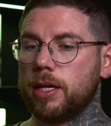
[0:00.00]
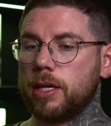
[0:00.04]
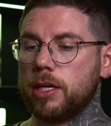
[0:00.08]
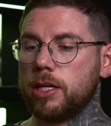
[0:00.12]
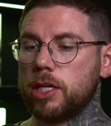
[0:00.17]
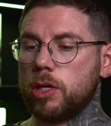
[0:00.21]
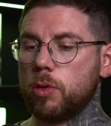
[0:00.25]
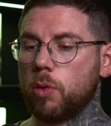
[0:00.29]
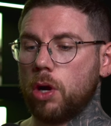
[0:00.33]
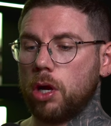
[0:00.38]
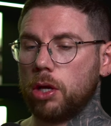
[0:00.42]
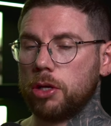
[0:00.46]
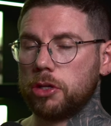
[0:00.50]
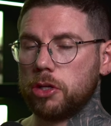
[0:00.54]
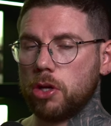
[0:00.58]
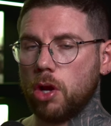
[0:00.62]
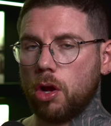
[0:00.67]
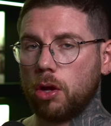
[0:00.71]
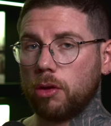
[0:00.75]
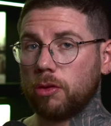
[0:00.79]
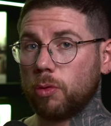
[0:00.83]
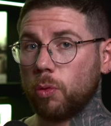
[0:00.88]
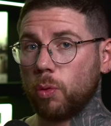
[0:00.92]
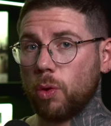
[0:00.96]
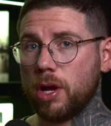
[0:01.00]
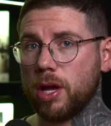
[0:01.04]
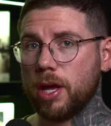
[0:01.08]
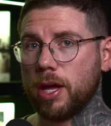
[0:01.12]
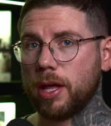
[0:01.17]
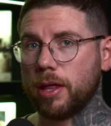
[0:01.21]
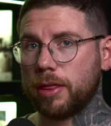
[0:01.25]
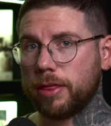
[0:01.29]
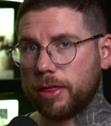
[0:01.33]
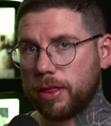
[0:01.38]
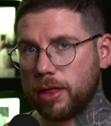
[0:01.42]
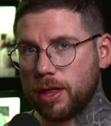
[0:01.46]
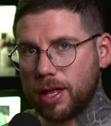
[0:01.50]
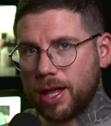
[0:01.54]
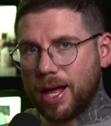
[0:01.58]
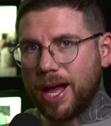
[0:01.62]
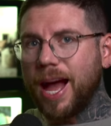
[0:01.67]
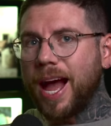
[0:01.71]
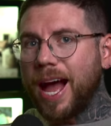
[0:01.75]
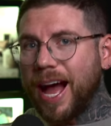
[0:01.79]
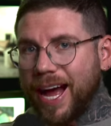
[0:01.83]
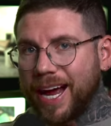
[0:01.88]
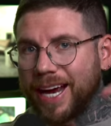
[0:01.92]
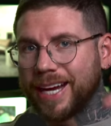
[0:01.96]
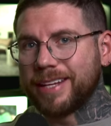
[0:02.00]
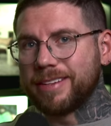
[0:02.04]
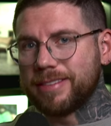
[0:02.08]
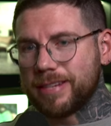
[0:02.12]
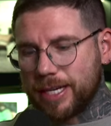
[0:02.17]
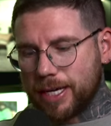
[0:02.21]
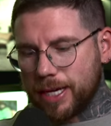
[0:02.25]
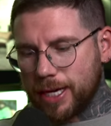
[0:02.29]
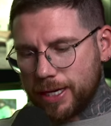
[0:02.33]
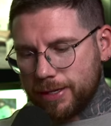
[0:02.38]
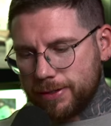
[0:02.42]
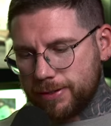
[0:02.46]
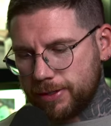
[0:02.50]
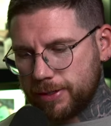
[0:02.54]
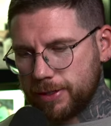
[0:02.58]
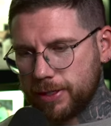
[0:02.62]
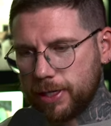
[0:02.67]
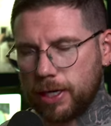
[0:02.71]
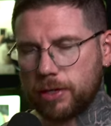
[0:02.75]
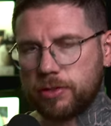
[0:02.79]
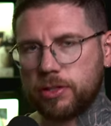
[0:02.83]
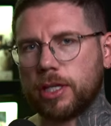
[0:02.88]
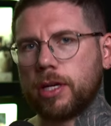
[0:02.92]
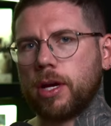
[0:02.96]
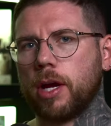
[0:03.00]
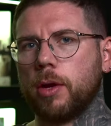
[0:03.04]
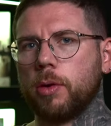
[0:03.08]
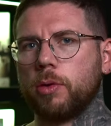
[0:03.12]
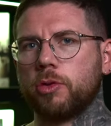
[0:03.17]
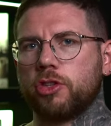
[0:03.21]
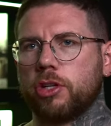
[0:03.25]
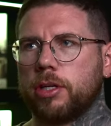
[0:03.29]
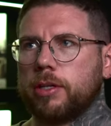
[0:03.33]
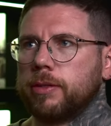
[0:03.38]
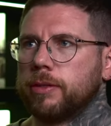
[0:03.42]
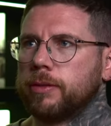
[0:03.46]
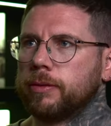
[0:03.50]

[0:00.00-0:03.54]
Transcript: you are not worth high ticket as a coach.